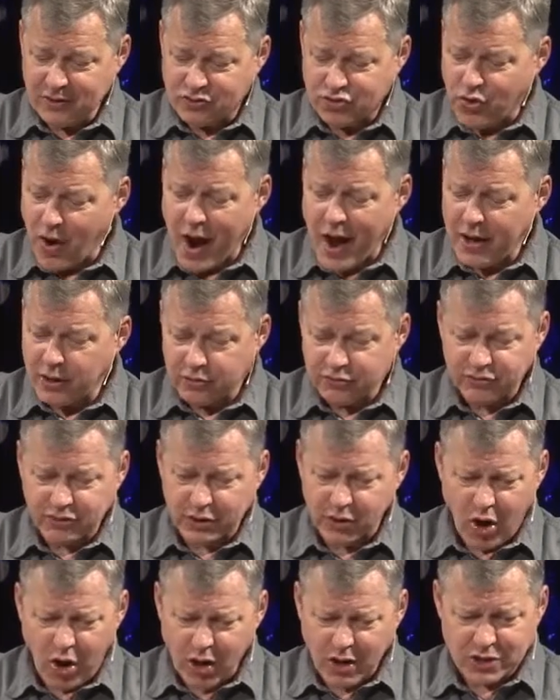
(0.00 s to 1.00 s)
trials
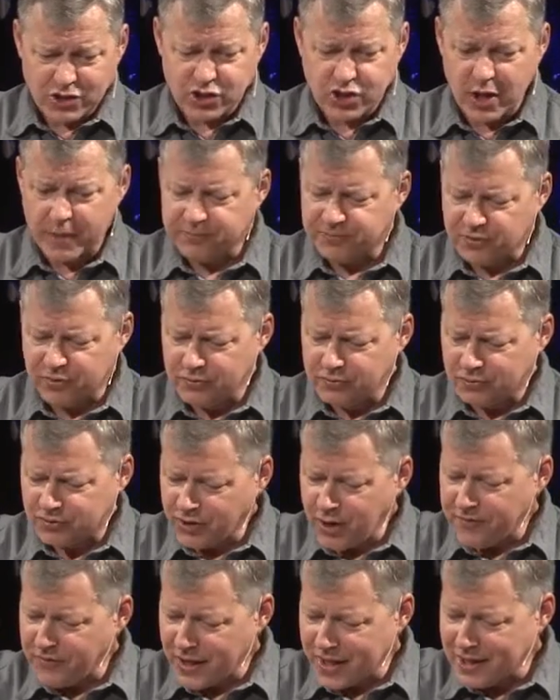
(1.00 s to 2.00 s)
and hardships and
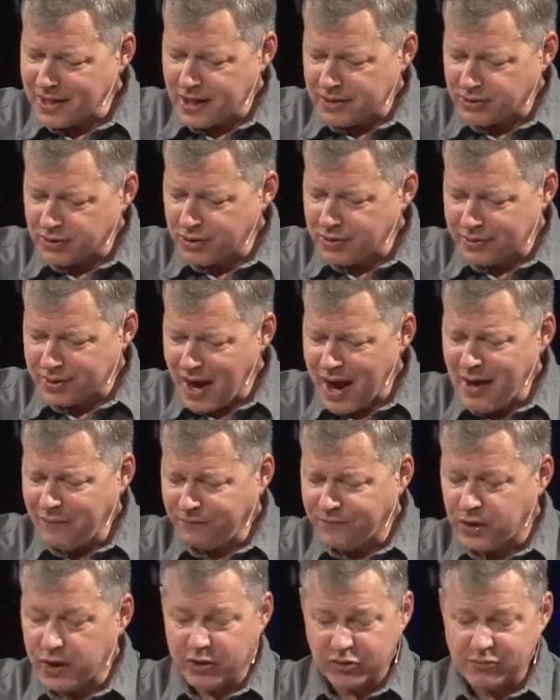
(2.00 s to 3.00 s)
stuff like that, they're not
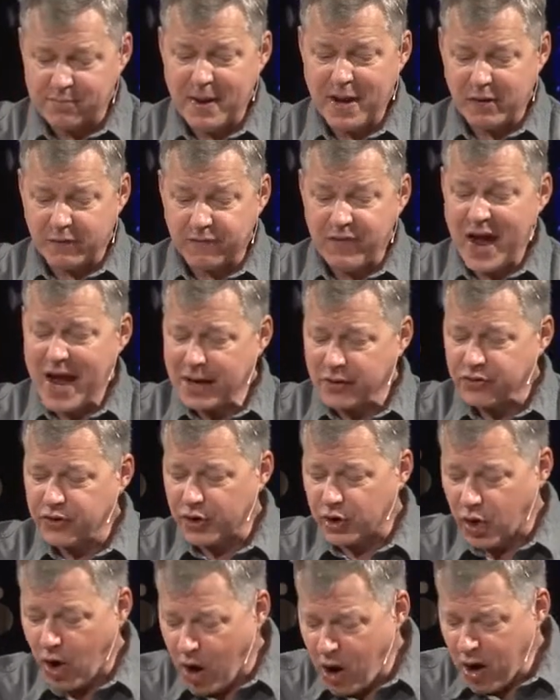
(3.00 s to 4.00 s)
fun. As a matter of fact,
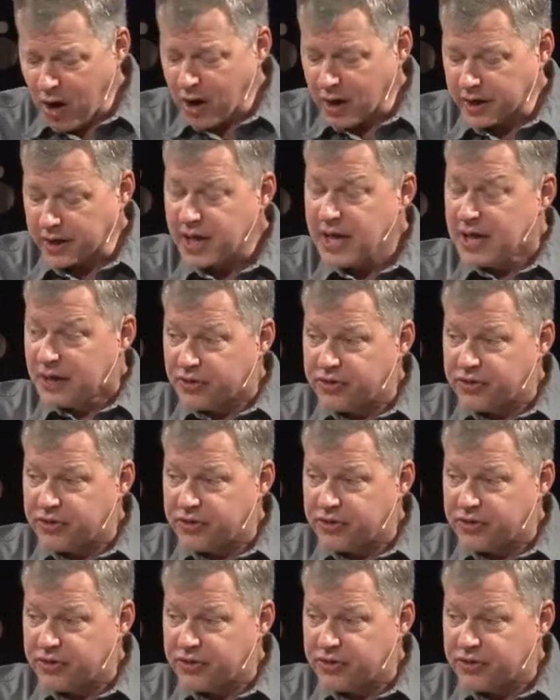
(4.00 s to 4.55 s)
they're hard.